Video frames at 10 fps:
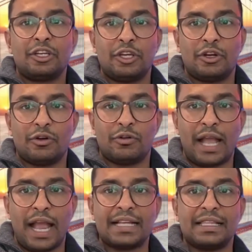
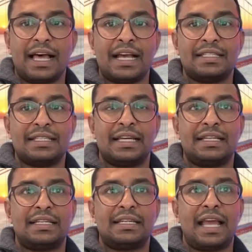analyze
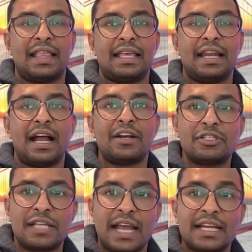it, and then
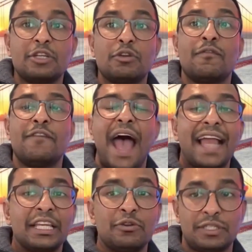understanding your
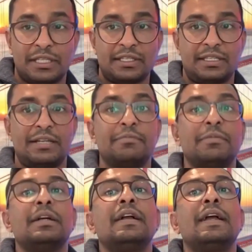value system.
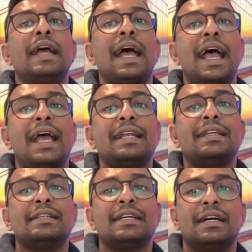
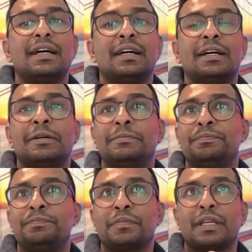And
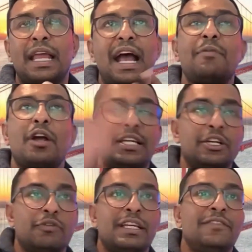and I'm not
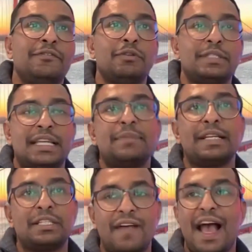here to influence
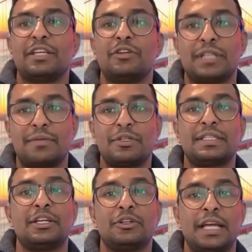anybody's values. I'm
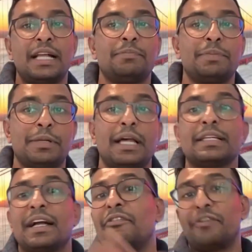just here to help people
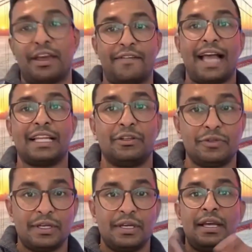uncover their
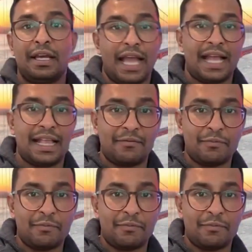values, and then